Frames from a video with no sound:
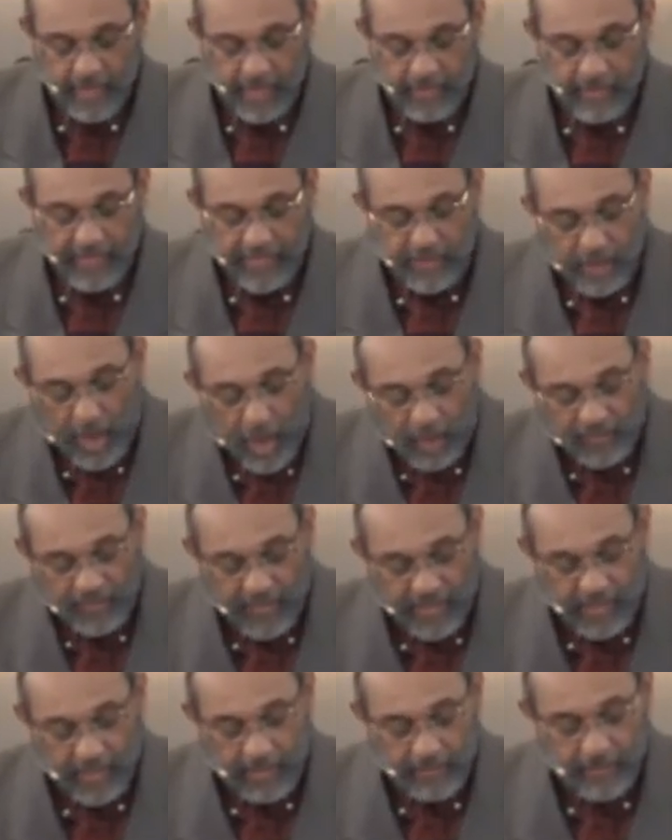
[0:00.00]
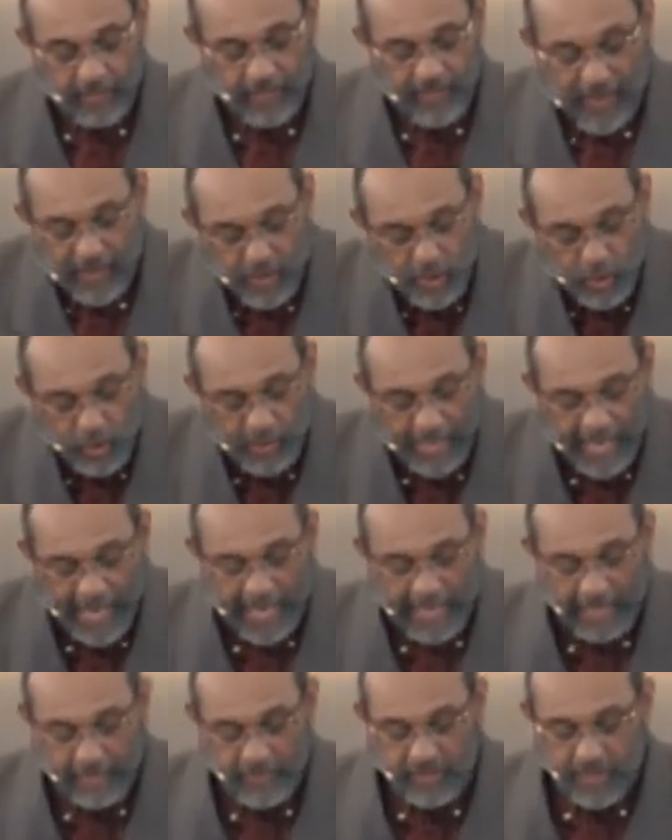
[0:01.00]
They taught them their new
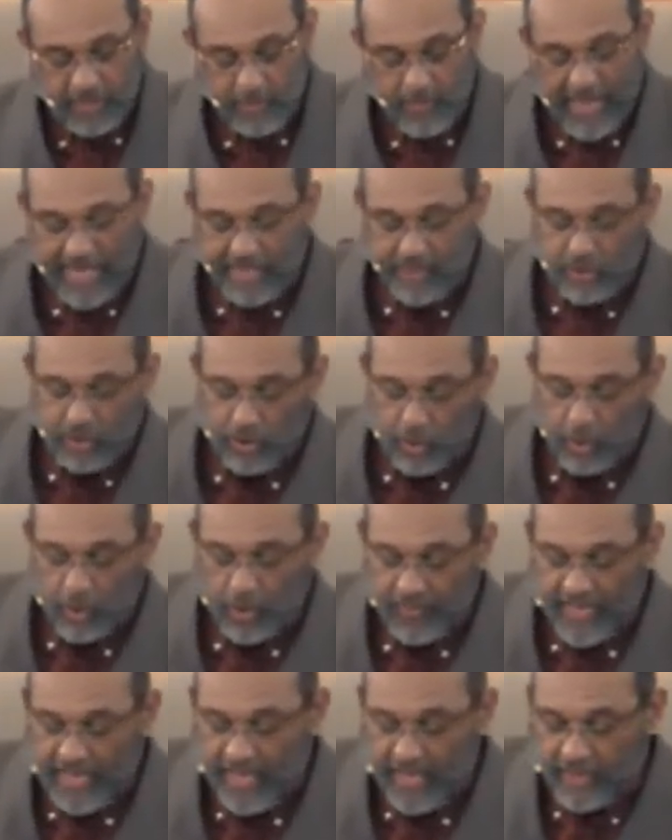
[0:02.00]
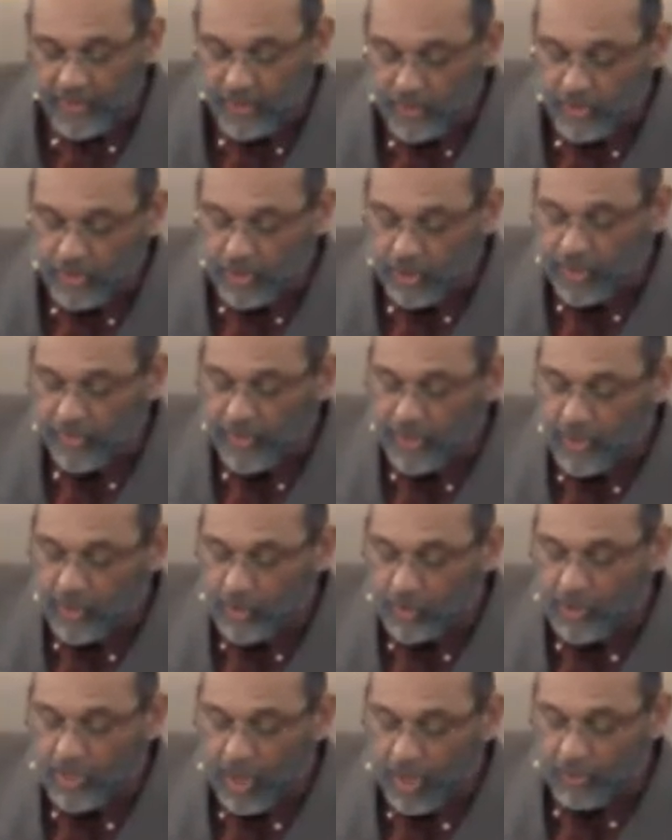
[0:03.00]
names and made sure they understood the new
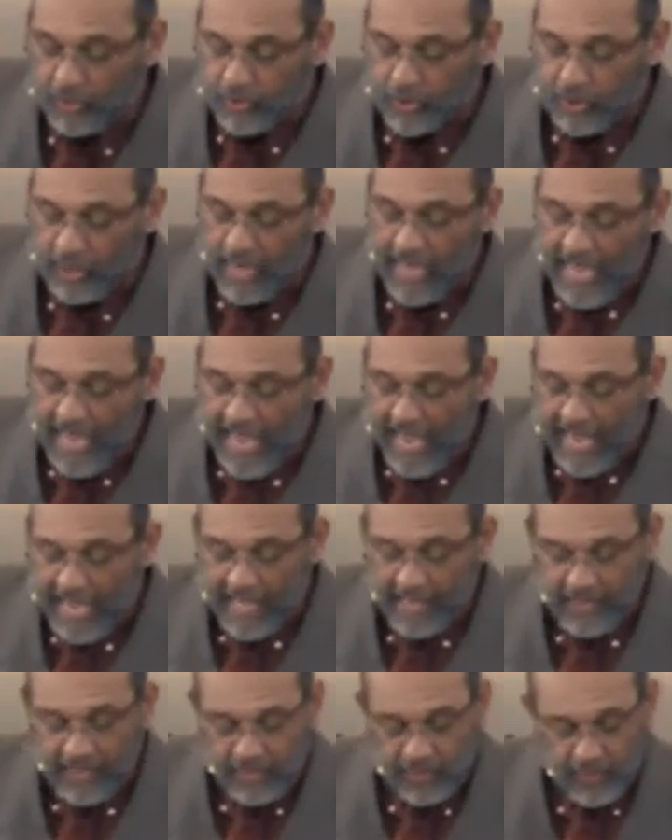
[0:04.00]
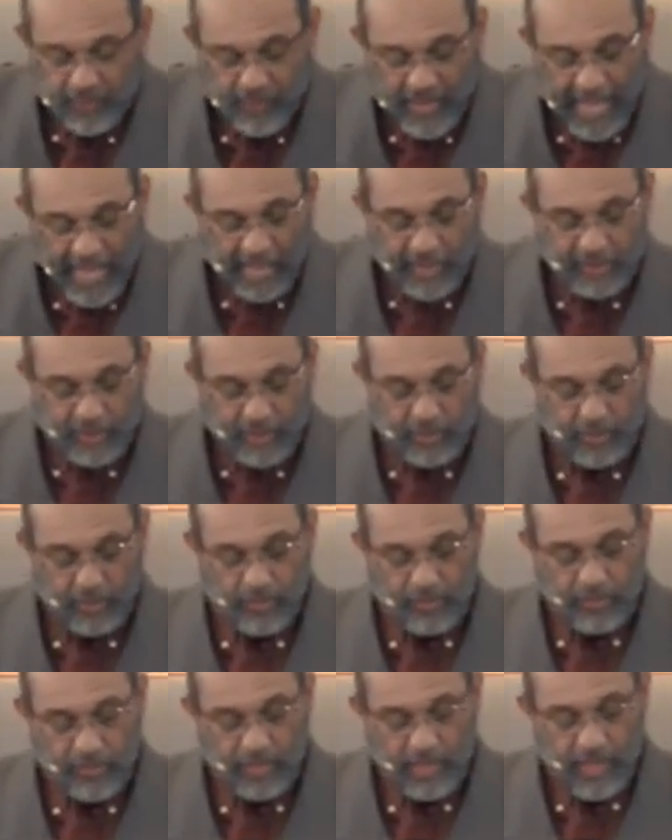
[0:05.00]
culture and its
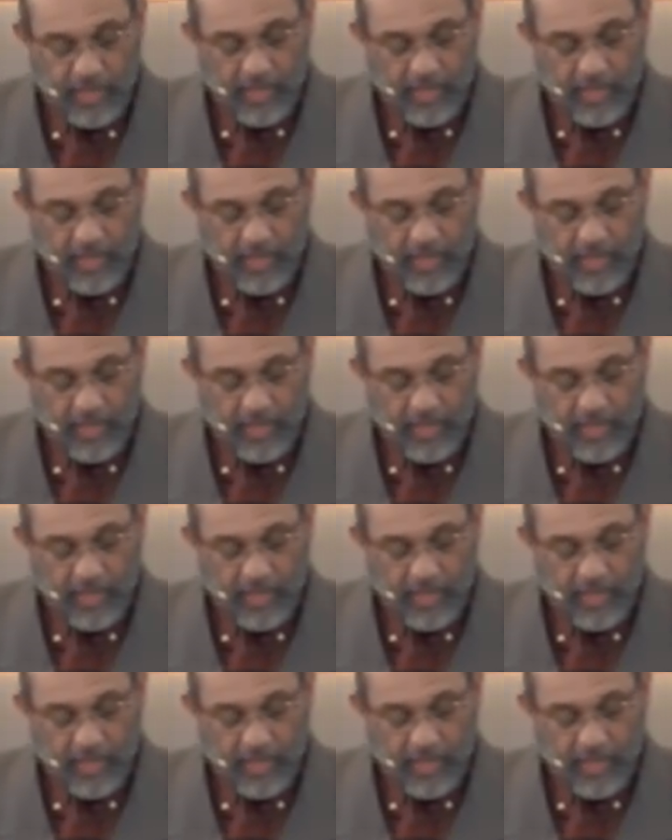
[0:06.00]
values.